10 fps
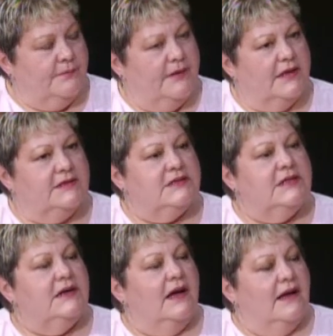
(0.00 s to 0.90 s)
but
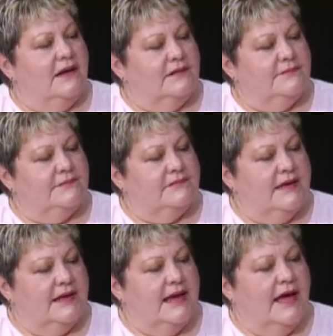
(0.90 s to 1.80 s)

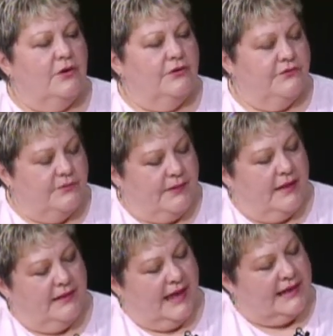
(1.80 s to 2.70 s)
they now use
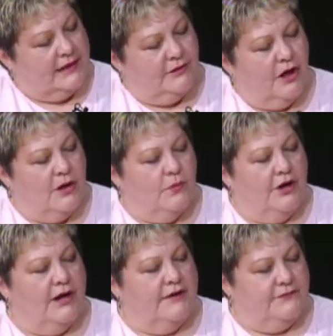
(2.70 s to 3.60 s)
Napoleonic law,
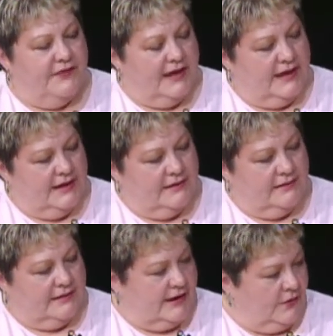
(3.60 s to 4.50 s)
where if they
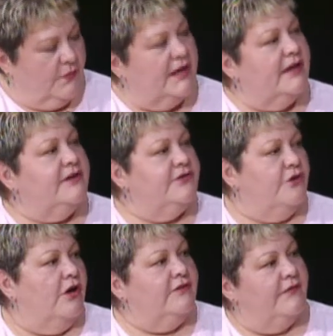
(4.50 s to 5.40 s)
go in and it's
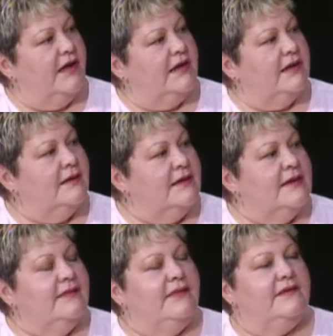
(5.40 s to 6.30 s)
dog fighting,
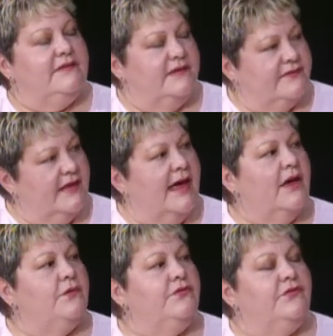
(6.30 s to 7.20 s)
they seize the
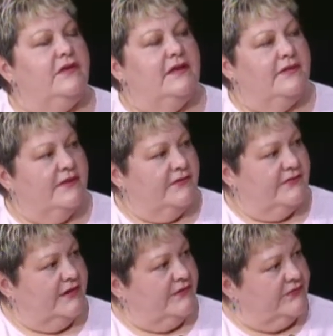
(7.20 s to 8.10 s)
house, they
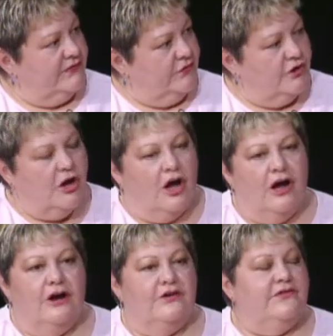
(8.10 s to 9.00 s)
seize your
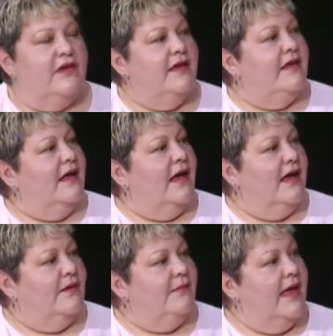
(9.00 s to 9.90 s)
cars.
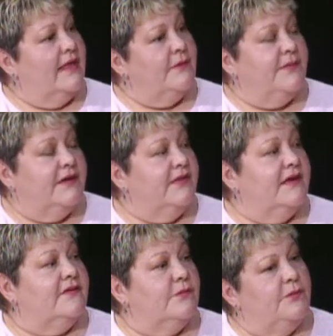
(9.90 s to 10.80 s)
And the big
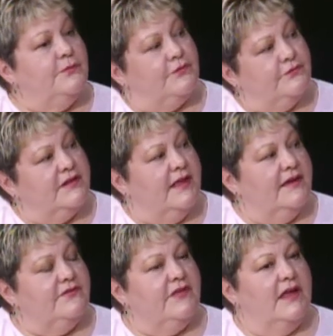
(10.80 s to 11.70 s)
thing is that people don't
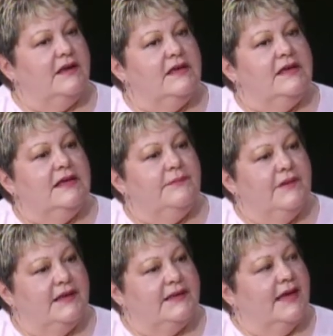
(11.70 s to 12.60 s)
realize that
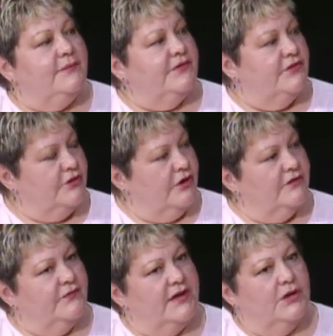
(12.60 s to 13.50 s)
many times in the
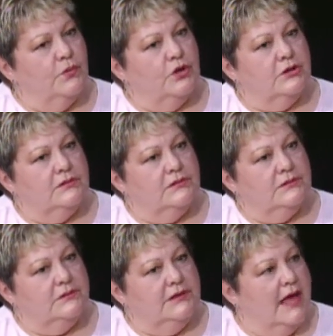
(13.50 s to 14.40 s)
dogfighting world,
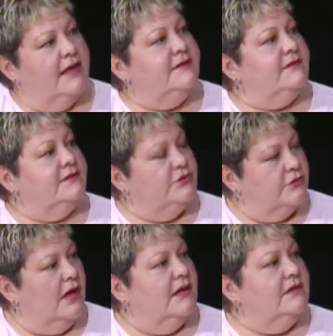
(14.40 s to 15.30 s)
guns,
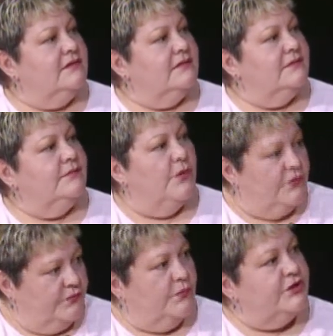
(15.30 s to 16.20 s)
drugs,
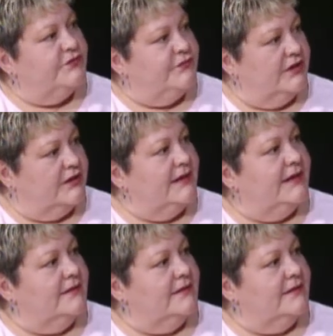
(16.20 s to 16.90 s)
both which are illegal.